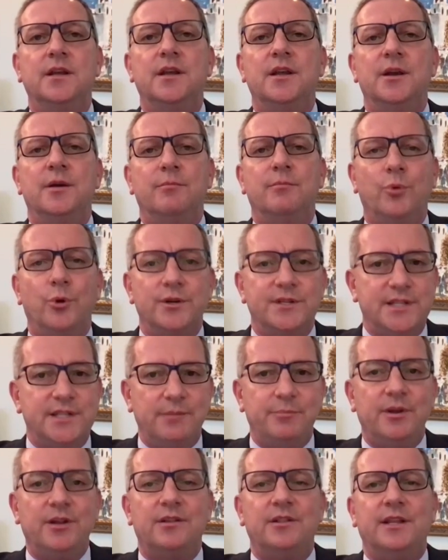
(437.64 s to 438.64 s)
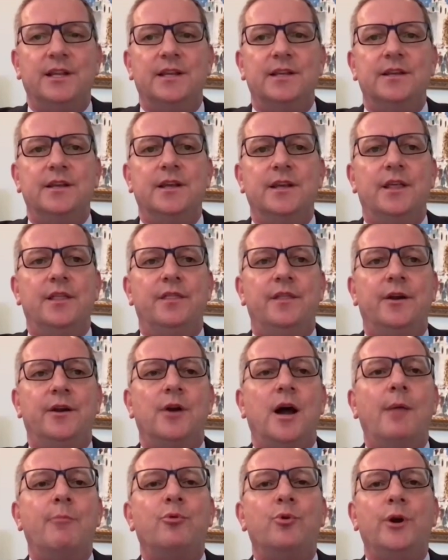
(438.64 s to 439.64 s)
More typically, they're
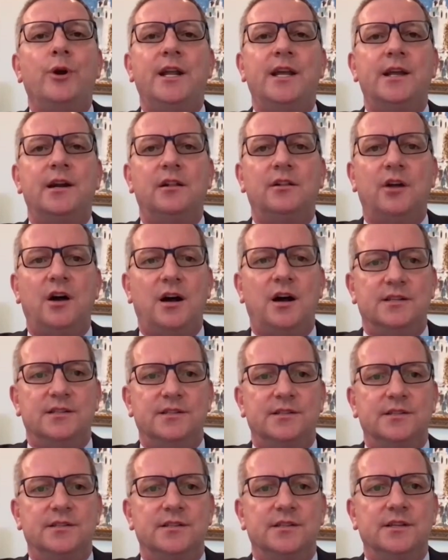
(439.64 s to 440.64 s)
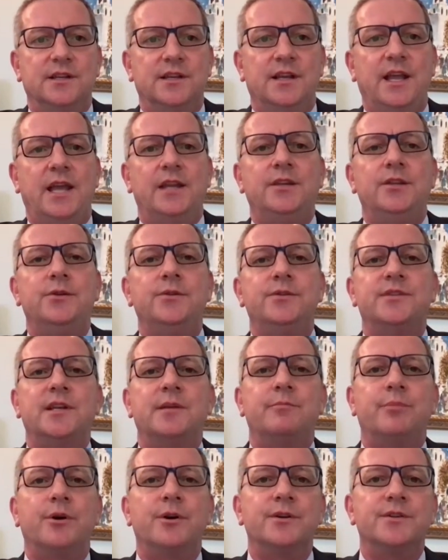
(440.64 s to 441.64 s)
operating at a loss and
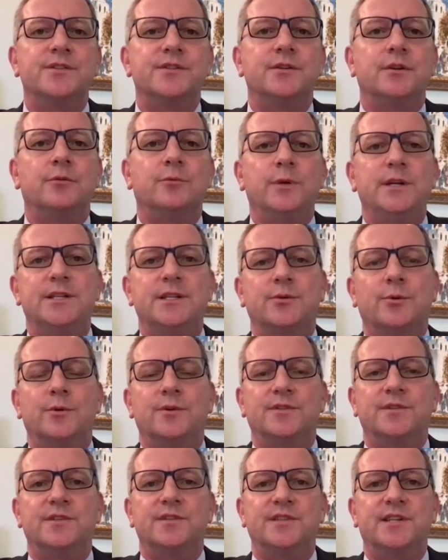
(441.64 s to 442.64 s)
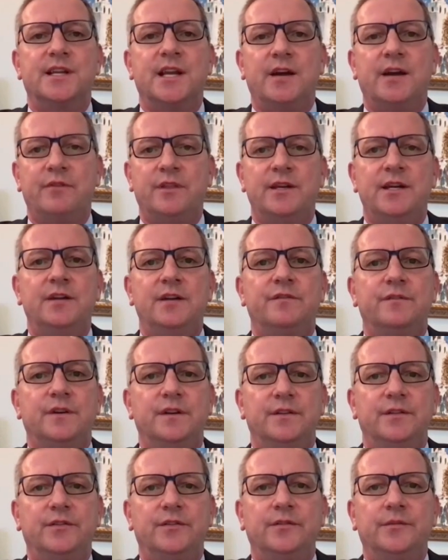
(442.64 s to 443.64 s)
using personal resources to cover the
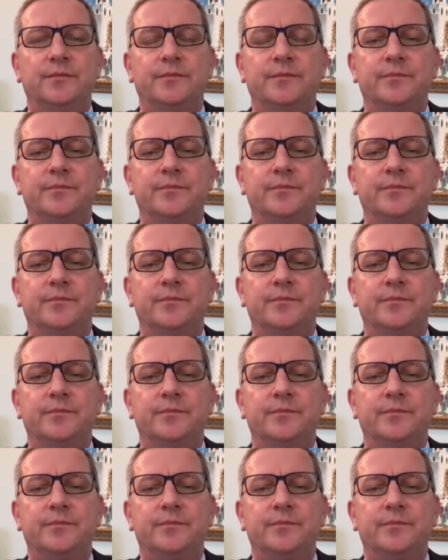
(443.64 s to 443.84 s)
difference.